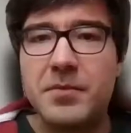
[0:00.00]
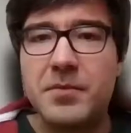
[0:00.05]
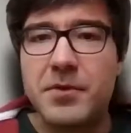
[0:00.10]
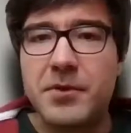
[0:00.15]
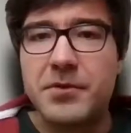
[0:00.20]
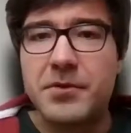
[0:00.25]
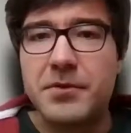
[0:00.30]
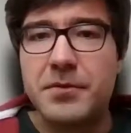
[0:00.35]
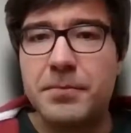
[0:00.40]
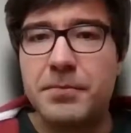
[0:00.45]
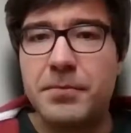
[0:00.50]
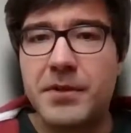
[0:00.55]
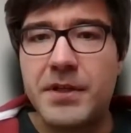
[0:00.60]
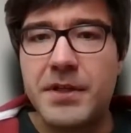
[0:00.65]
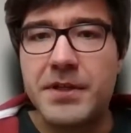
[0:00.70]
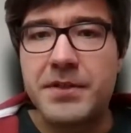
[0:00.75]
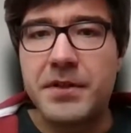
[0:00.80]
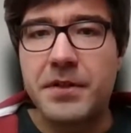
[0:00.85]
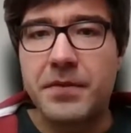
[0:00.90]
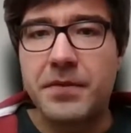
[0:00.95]
most
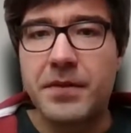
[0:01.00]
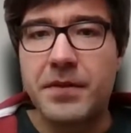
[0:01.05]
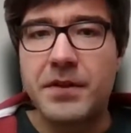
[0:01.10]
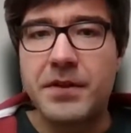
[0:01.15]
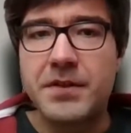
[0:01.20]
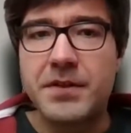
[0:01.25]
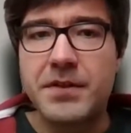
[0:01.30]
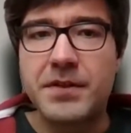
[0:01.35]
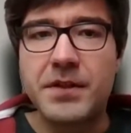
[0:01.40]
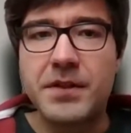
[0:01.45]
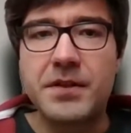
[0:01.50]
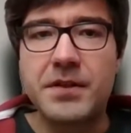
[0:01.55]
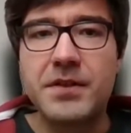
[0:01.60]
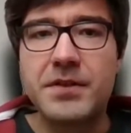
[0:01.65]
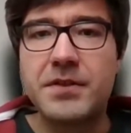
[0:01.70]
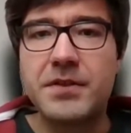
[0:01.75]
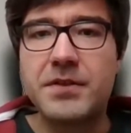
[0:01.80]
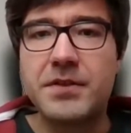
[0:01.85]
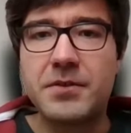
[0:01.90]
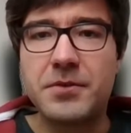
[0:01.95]
surprising thing is that
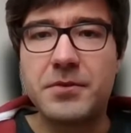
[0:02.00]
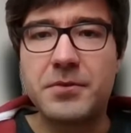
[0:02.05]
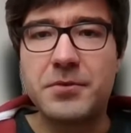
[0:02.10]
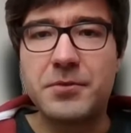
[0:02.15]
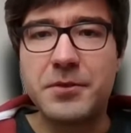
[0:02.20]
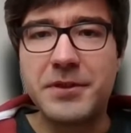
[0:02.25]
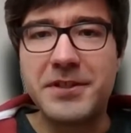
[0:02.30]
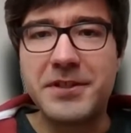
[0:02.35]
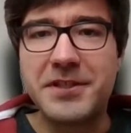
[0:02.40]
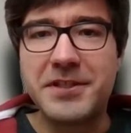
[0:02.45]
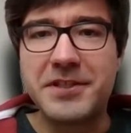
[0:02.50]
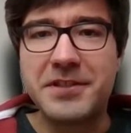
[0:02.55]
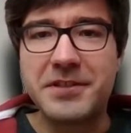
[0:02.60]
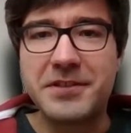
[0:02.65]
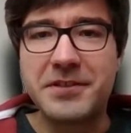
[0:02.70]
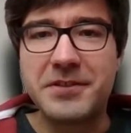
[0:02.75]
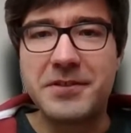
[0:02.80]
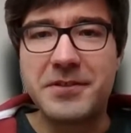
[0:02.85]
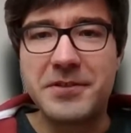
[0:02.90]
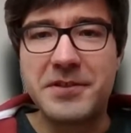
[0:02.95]
this is not really
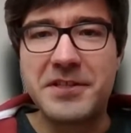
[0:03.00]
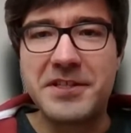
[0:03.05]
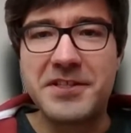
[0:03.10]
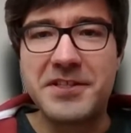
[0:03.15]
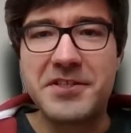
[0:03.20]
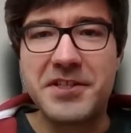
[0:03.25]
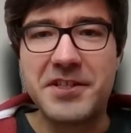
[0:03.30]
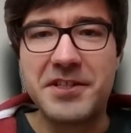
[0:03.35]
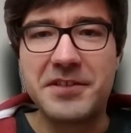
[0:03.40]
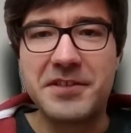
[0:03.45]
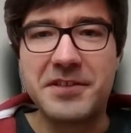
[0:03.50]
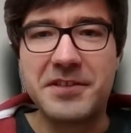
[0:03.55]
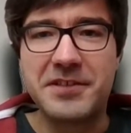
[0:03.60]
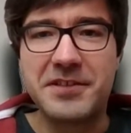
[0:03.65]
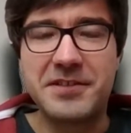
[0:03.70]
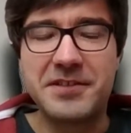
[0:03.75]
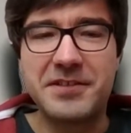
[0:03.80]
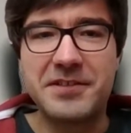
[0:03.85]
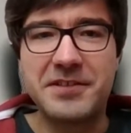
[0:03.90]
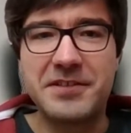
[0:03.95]
on the
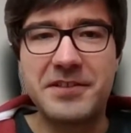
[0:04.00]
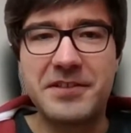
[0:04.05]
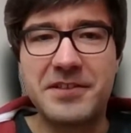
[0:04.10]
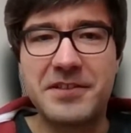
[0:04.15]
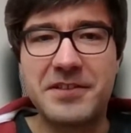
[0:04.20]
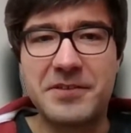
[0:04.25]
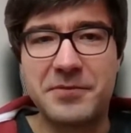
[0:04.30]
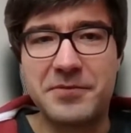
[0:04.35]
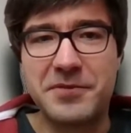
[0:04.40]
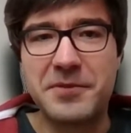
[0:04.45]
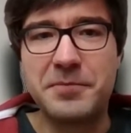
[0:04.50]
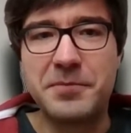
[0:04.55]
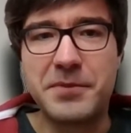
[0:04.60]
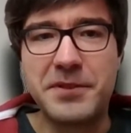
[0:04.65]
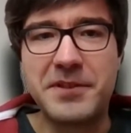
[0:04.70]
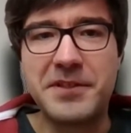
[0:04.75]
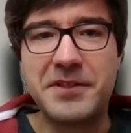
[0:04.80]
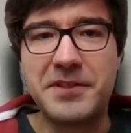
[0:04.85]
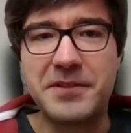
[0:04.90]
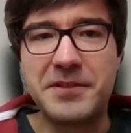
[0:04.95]
agenda of the
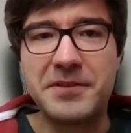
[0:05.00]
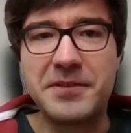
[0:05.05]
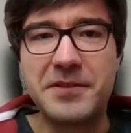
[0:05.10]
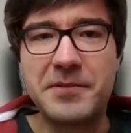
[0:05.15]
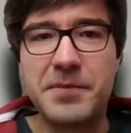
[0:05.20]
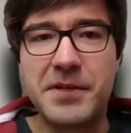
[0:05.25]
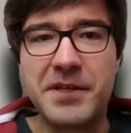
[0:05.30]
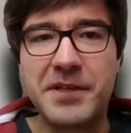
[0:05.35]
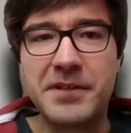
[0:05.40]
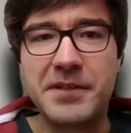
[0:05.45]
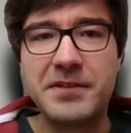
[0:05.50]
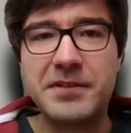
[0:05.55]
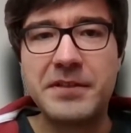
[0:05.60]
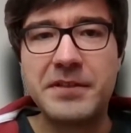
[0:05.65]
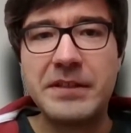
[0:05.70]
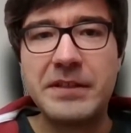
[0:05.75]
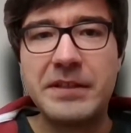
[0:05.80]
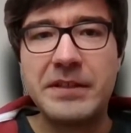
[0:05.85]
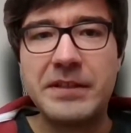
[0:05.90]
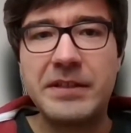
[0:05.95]
political debate.
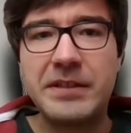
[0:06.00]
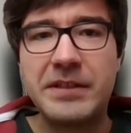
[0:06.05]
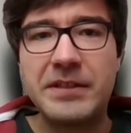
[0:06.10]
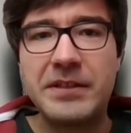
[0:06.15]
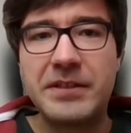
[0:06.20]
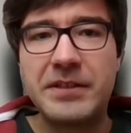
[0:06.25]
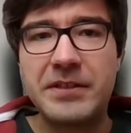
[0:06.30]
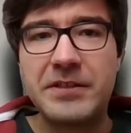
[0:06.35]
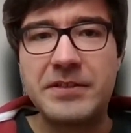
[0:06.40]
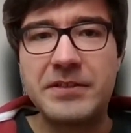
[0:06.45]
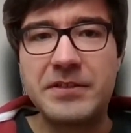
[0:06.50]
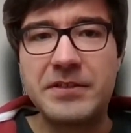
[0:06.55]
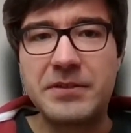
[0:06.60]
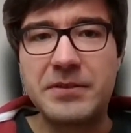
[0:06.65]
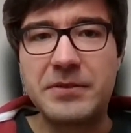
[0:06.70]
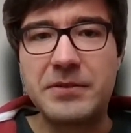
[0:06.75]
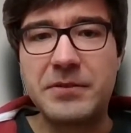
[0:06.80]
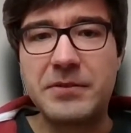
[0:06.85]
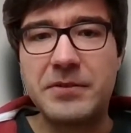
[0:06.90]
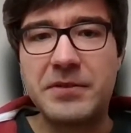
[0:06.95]

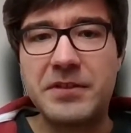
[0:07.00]
So